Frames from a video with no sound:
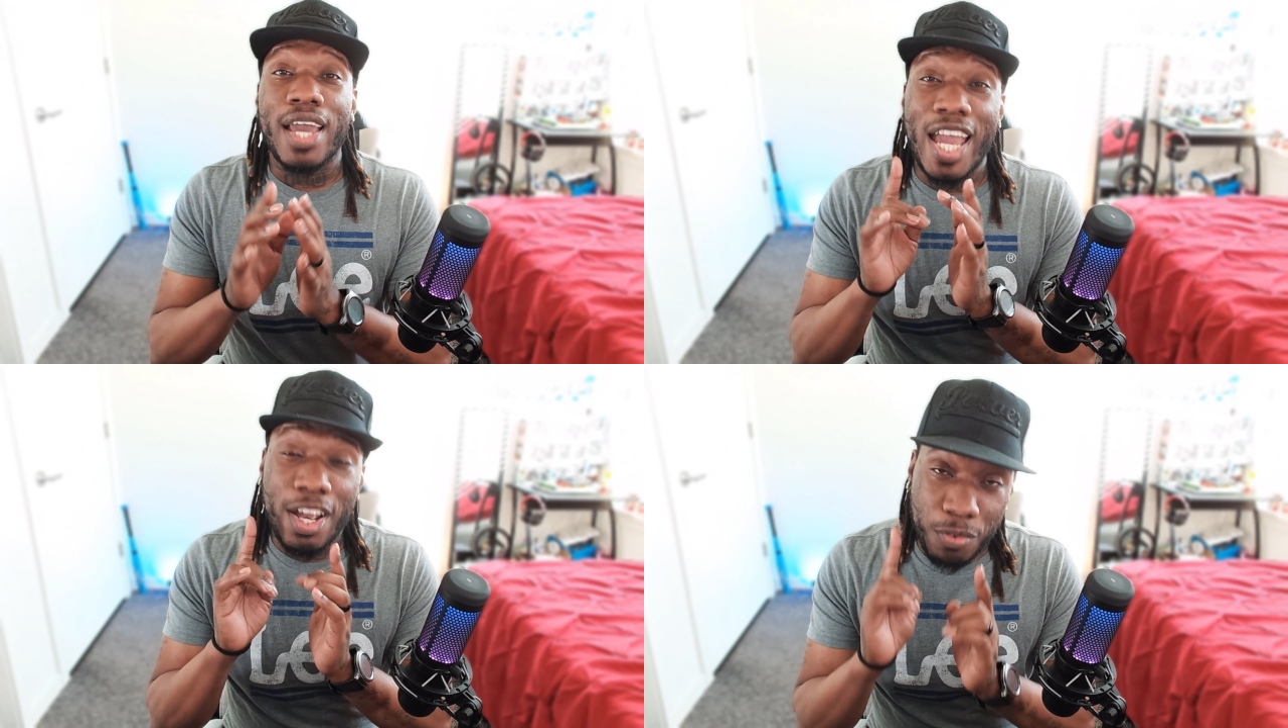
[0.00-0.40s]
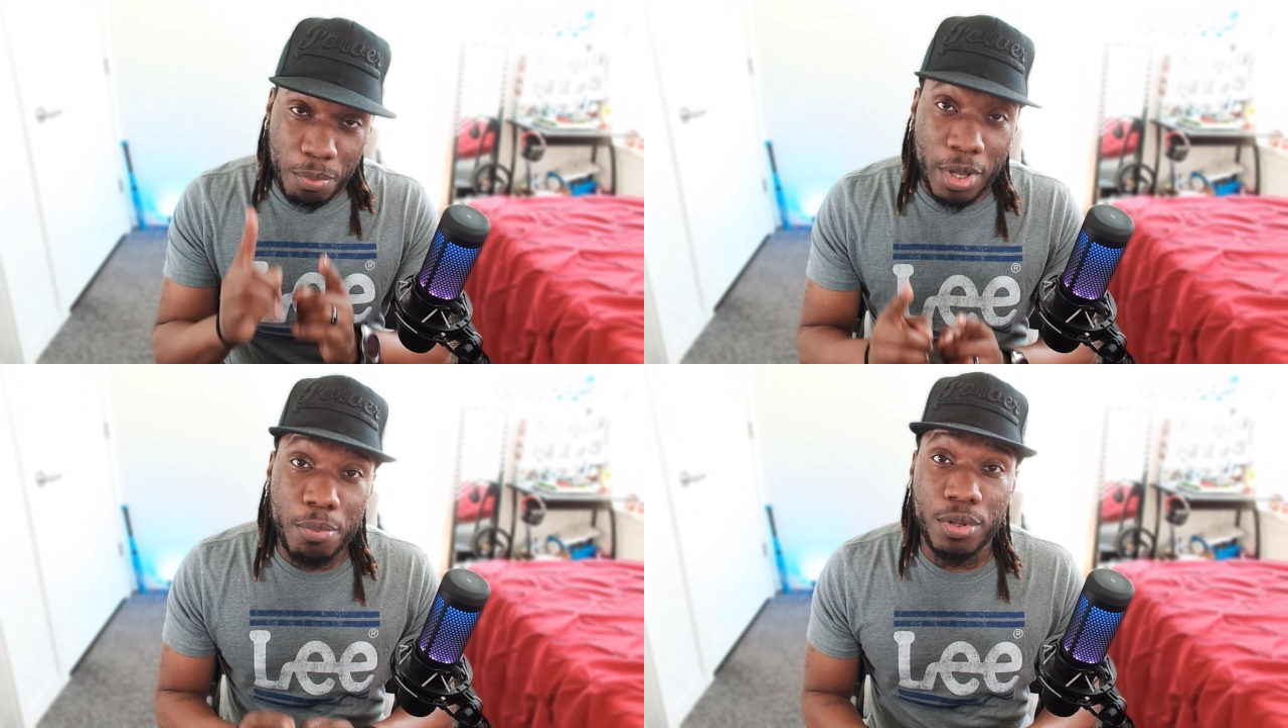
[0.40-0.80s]
And
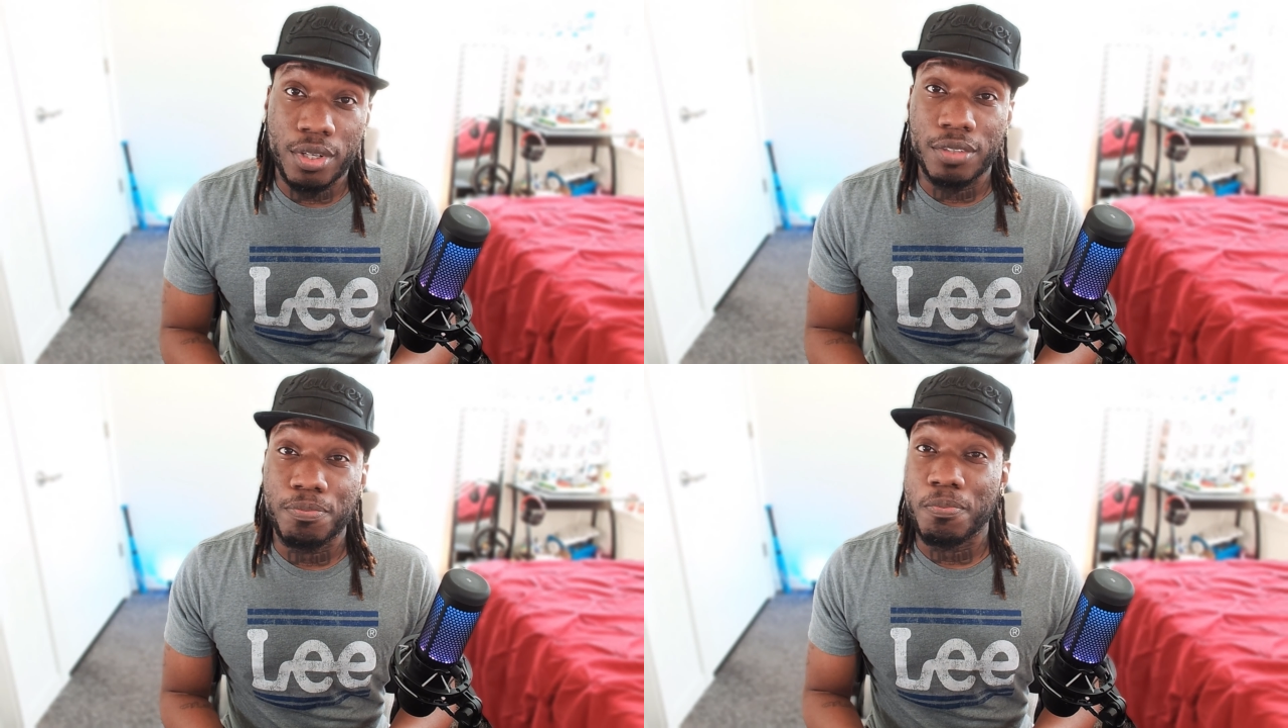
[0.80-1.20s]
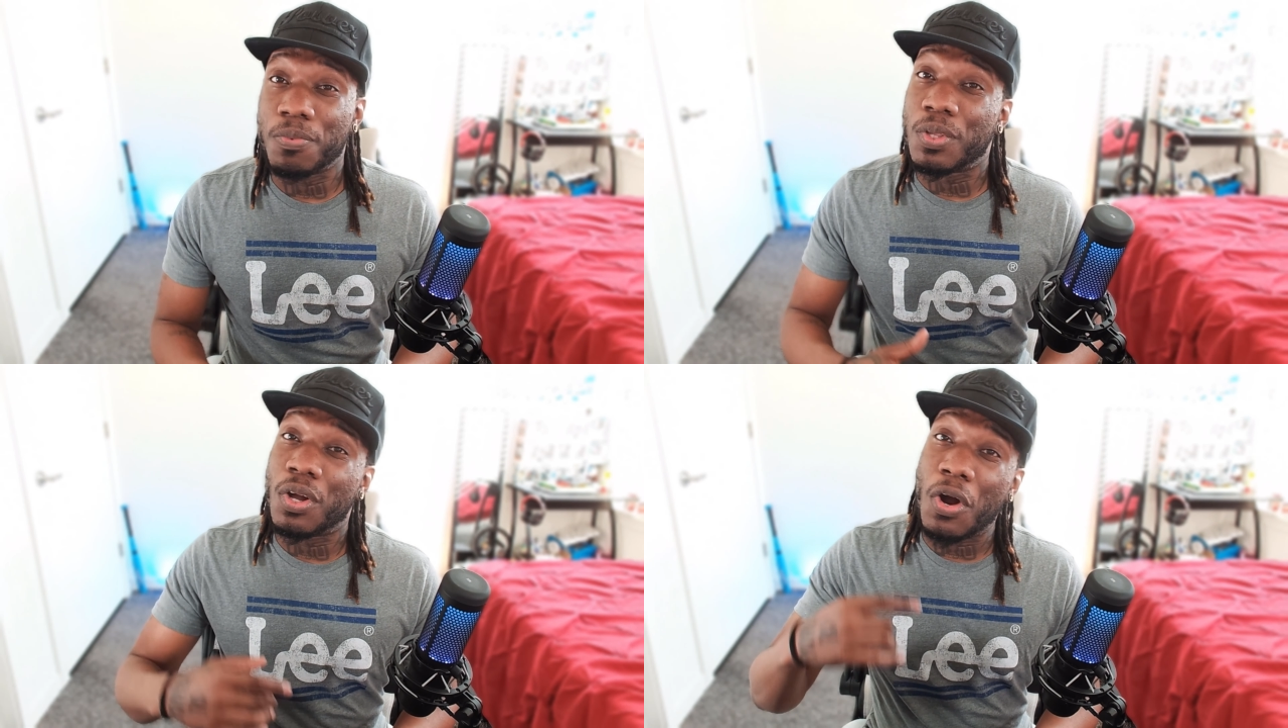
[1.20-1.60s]
remember,
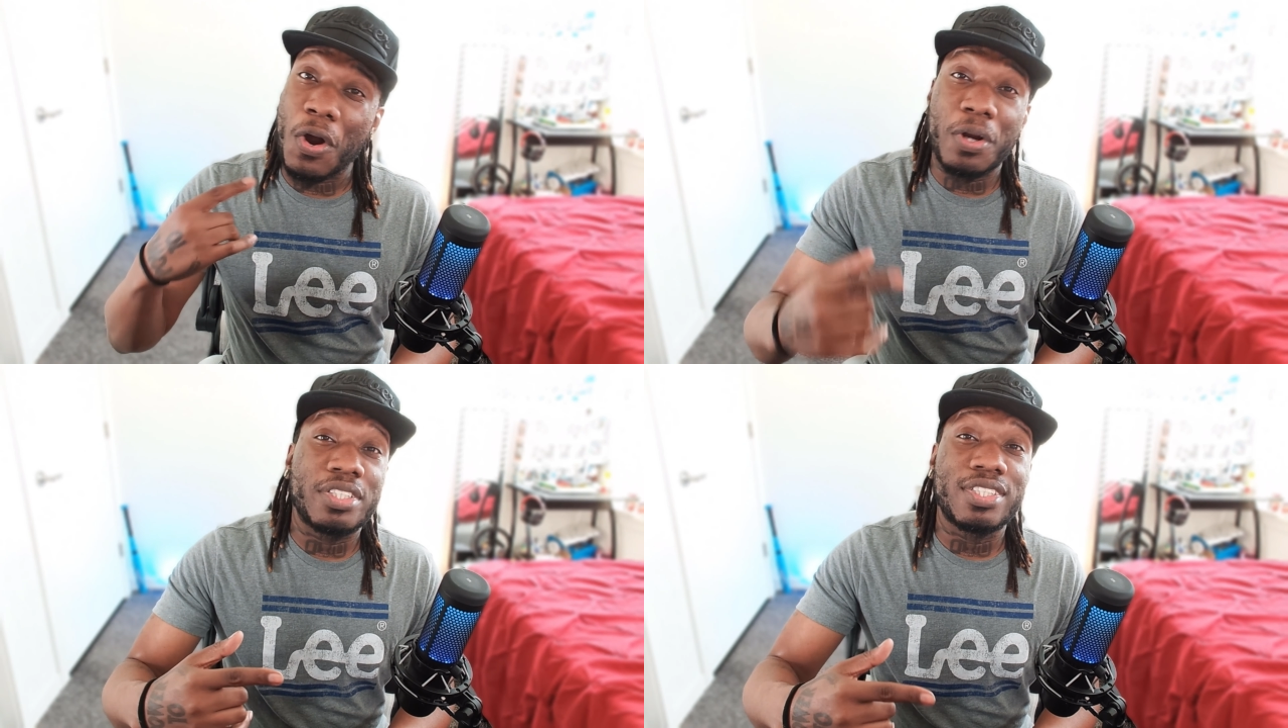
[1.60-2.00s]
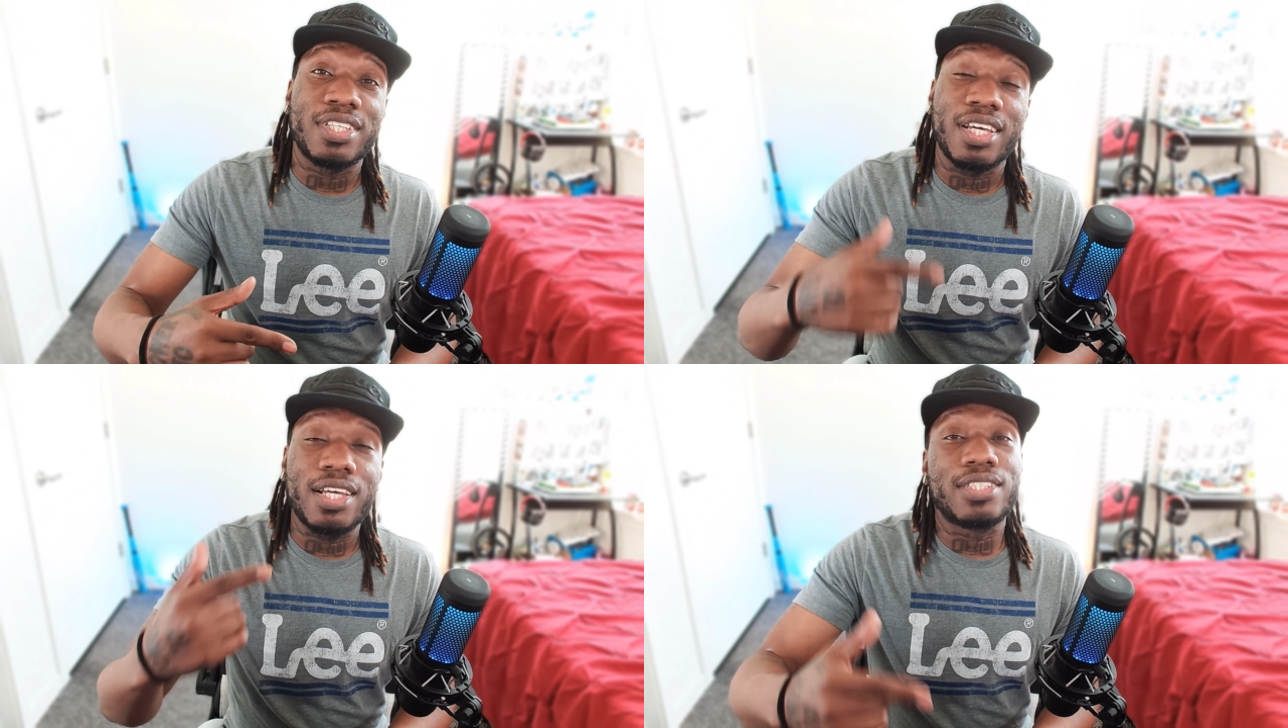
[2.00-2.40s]
art
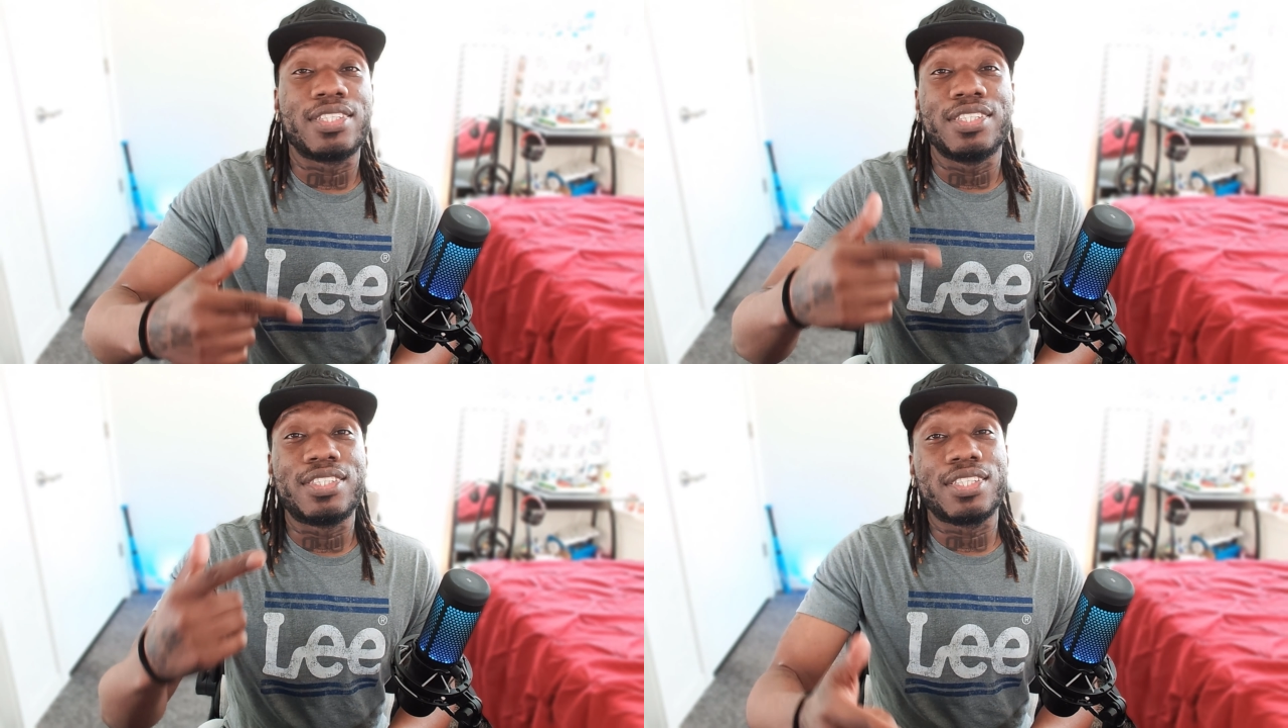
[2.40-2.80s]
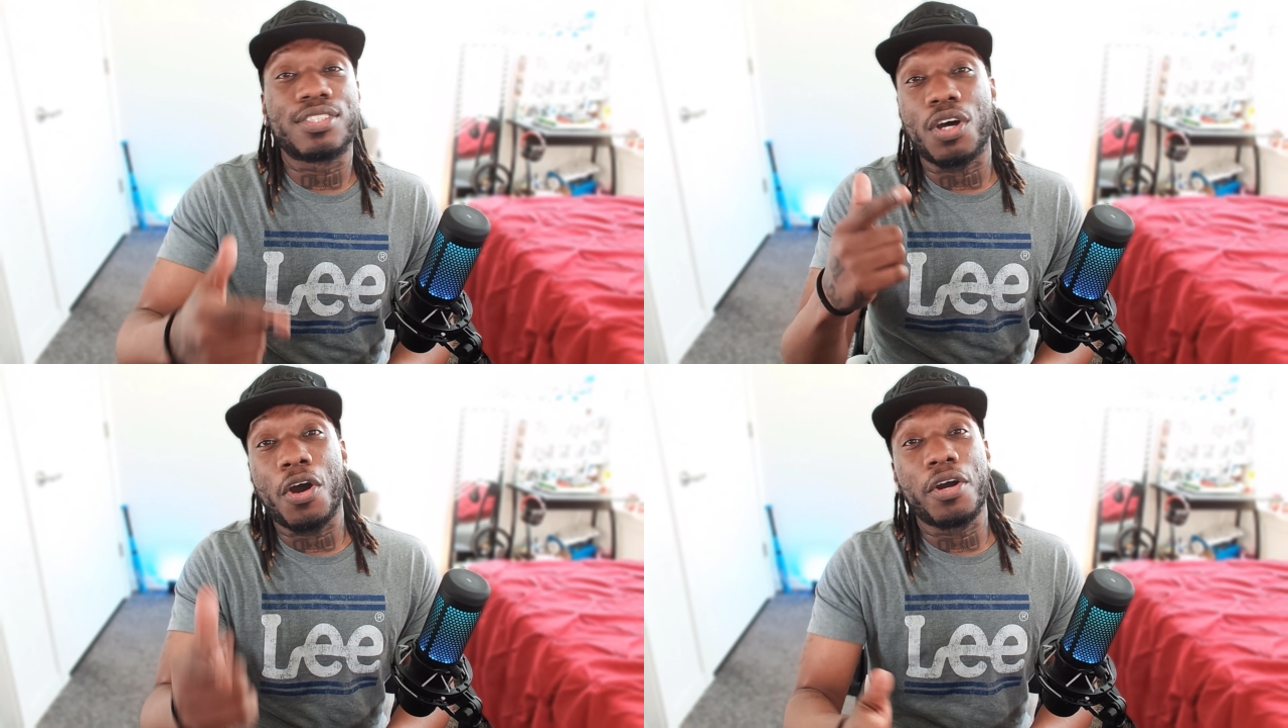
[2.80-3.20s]
isn't
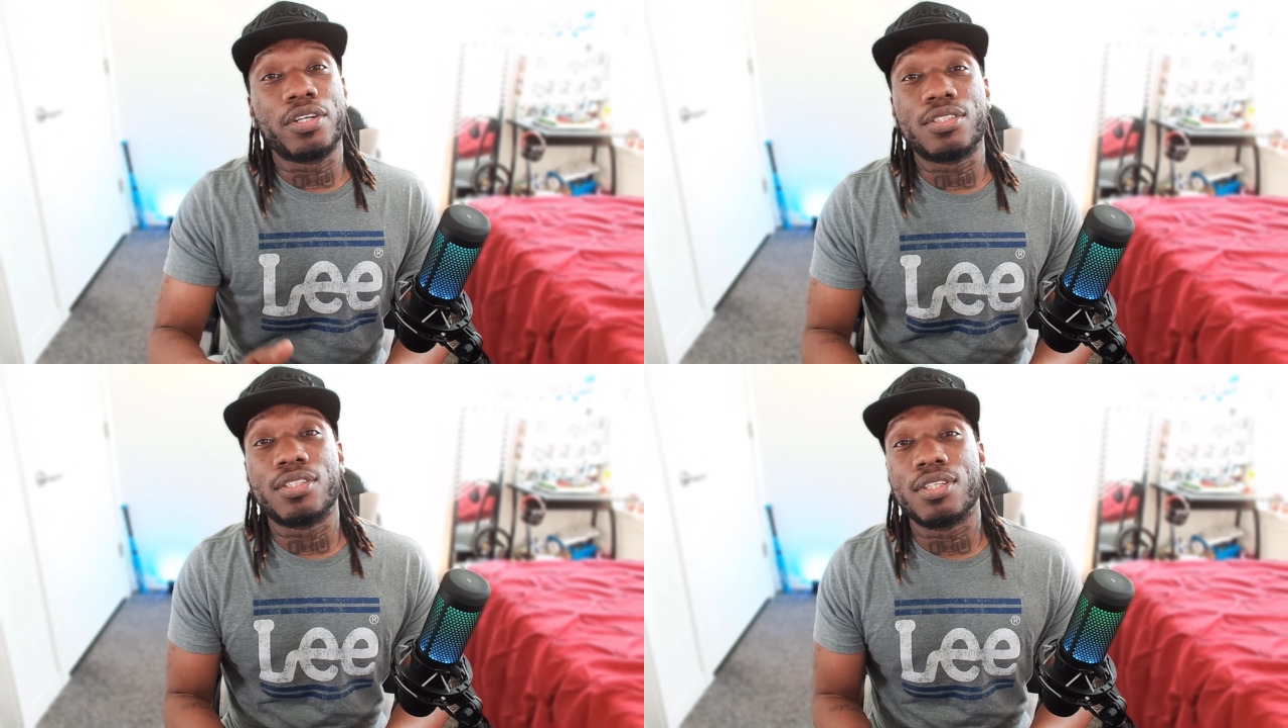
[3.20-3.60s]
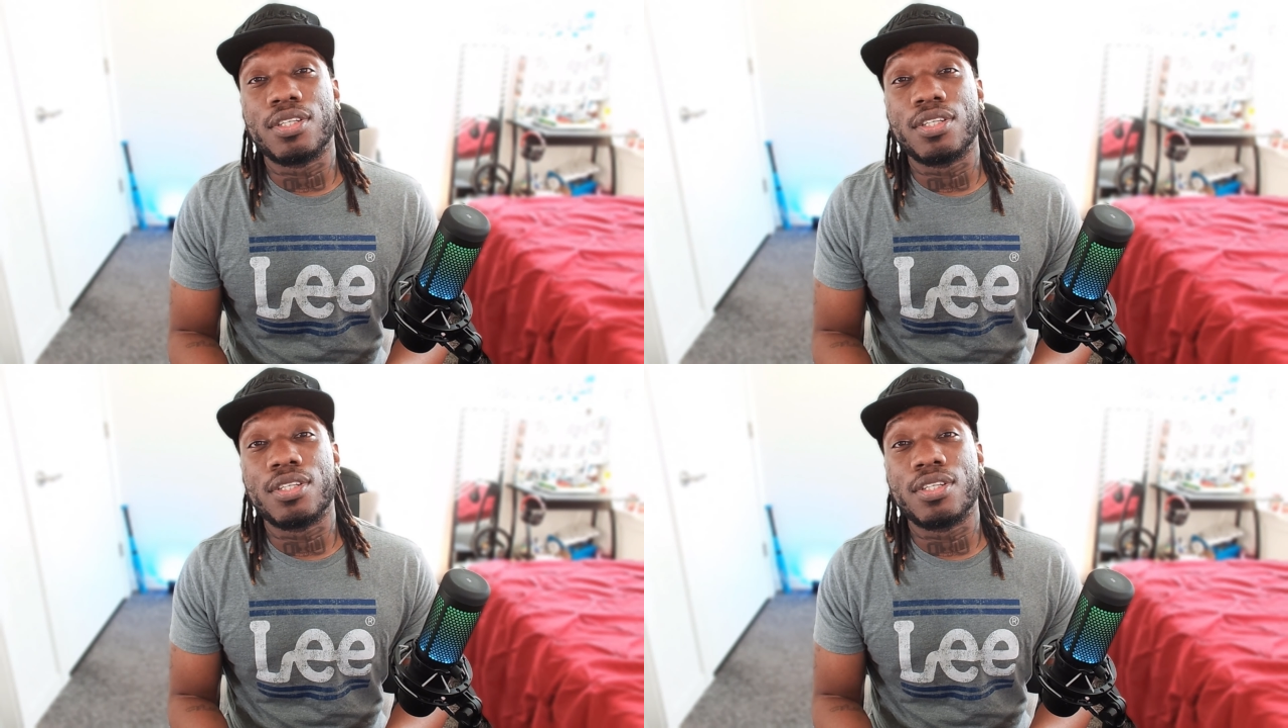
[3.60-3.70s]
just art,